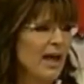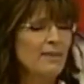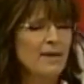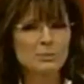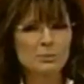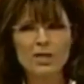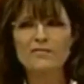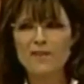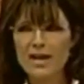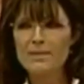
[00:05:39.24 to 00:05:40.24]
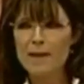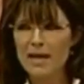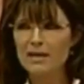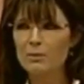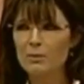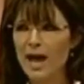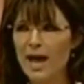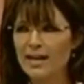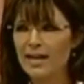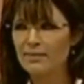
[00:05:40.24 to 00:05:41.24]
And that's pretty fundamental, and we
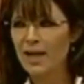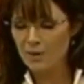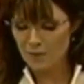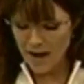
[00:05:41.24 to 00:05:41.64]
got to get that